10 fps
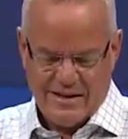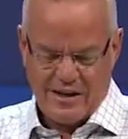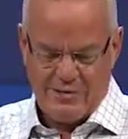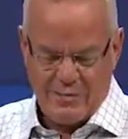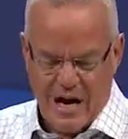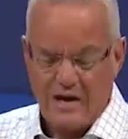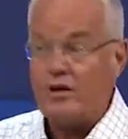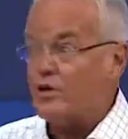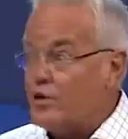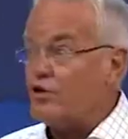In my
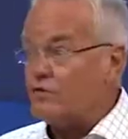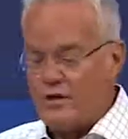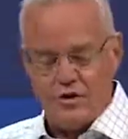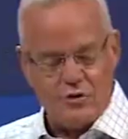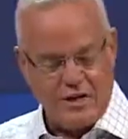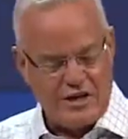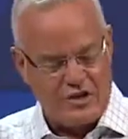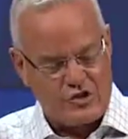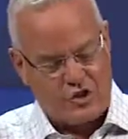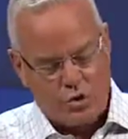new view, it
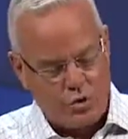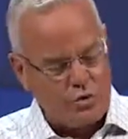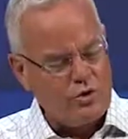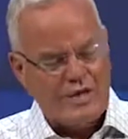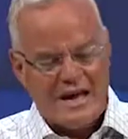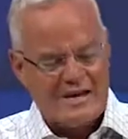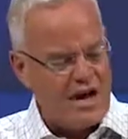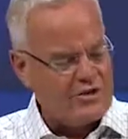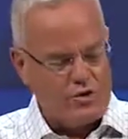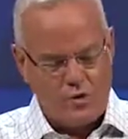is cruel and
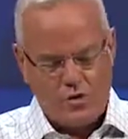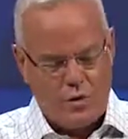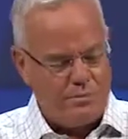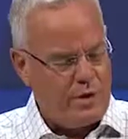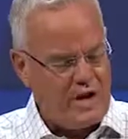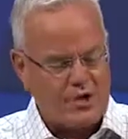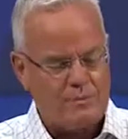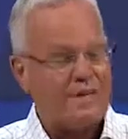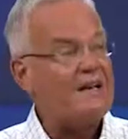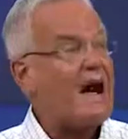unusual
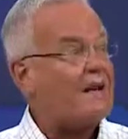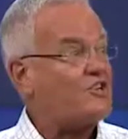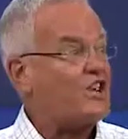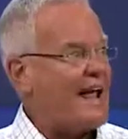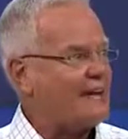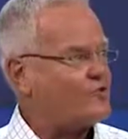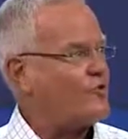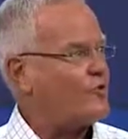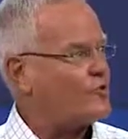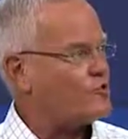punishment not to
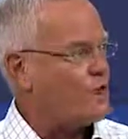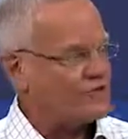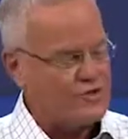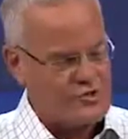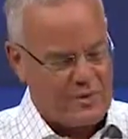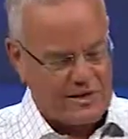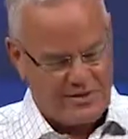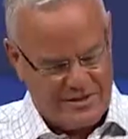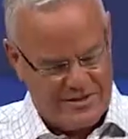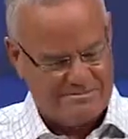answer those questions
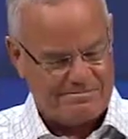regularly.